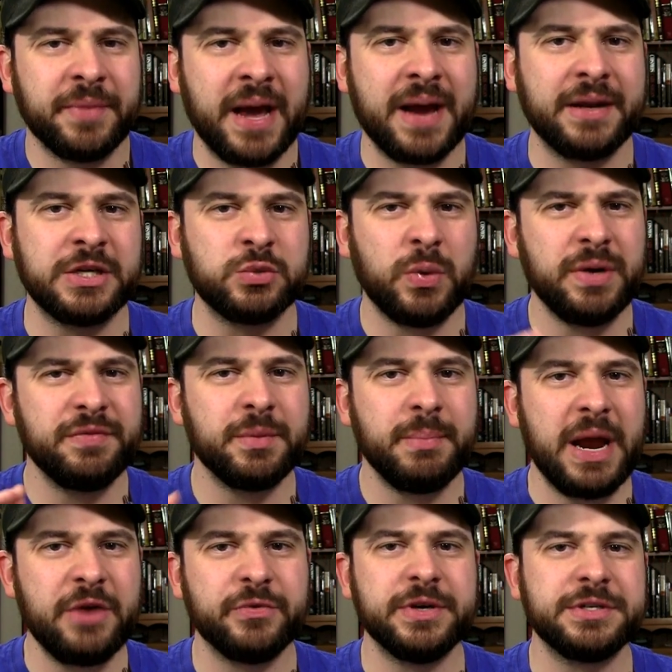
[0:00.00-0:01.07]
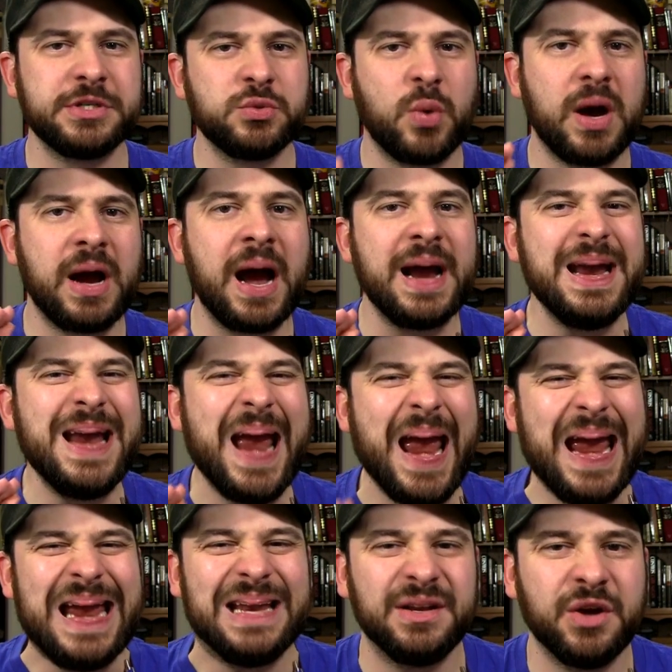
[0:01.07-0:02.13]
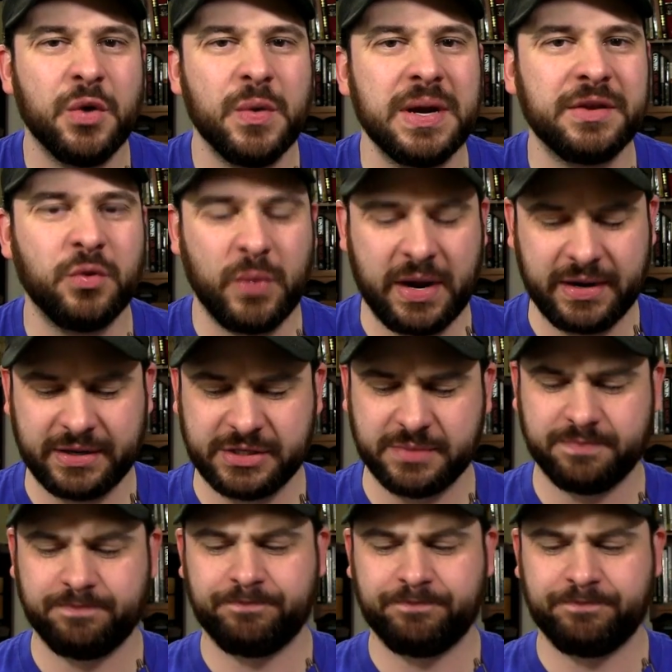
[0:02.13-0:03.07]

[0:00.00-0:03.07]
that is one of the main reasons why I hate going to weddings.